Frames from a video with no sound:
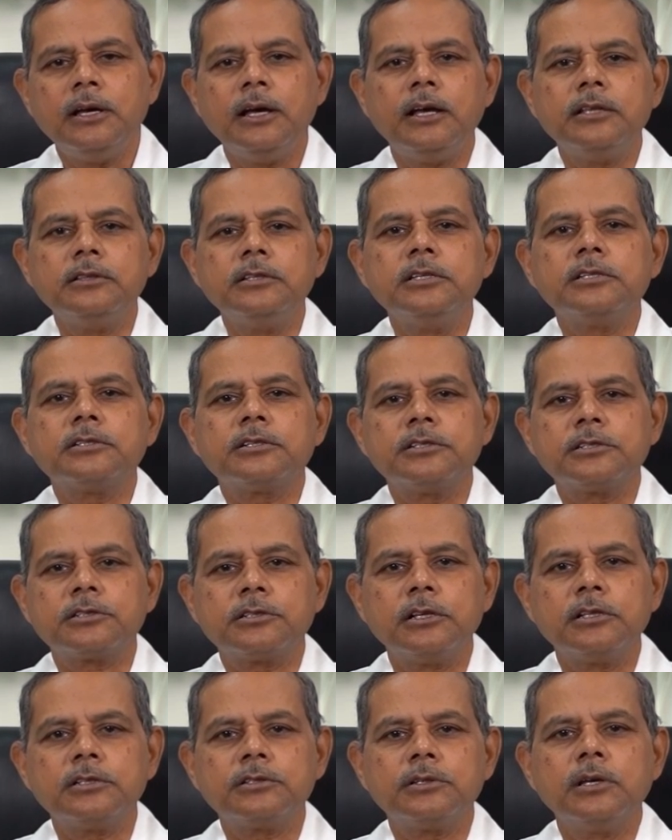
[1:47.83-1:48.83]
and these
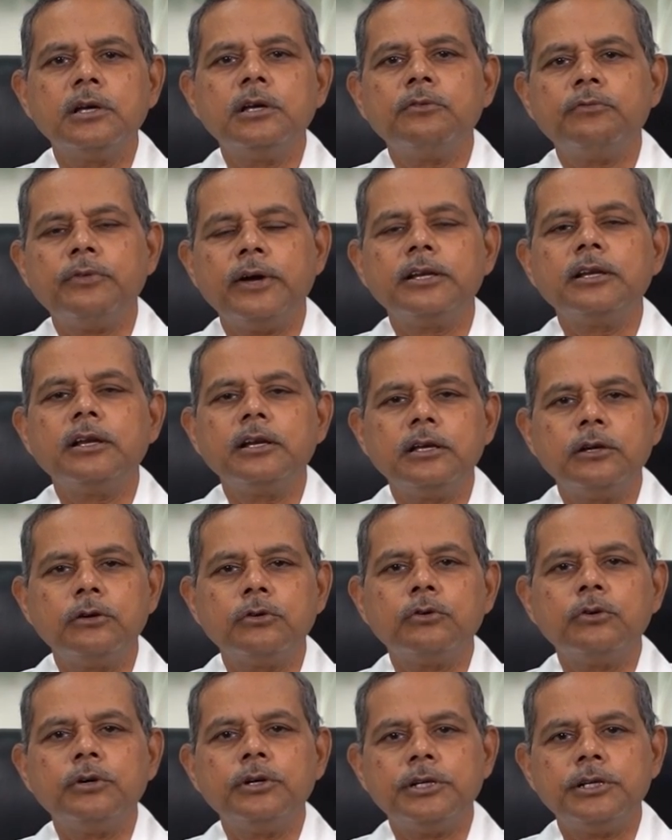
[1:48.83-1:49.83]
crystals finally
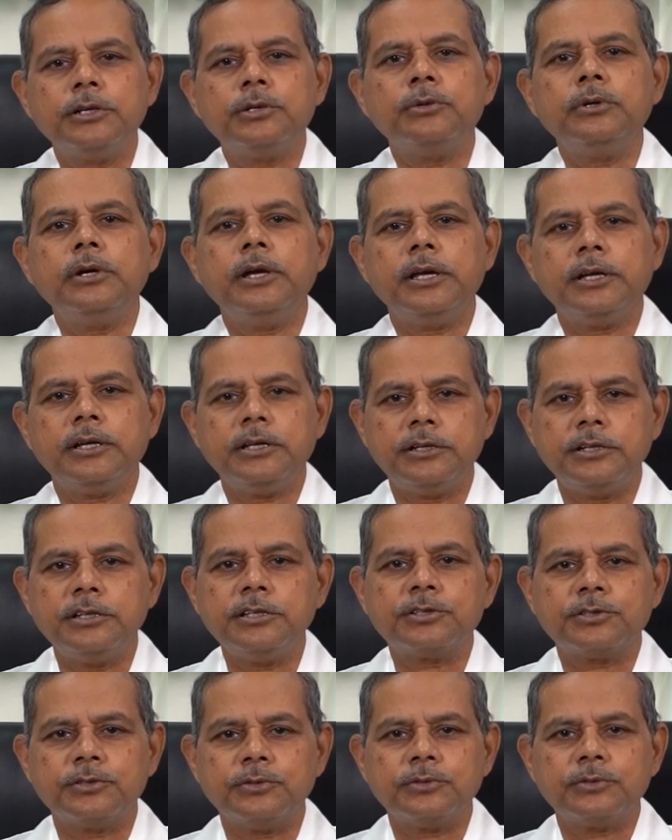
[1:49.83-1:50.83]
grow into a kidney
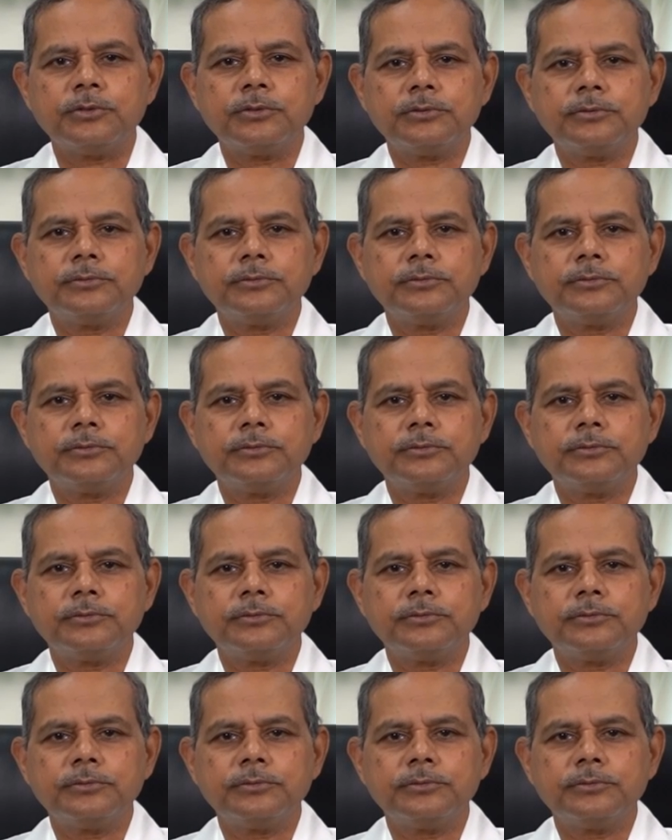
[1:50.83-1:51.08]
stone.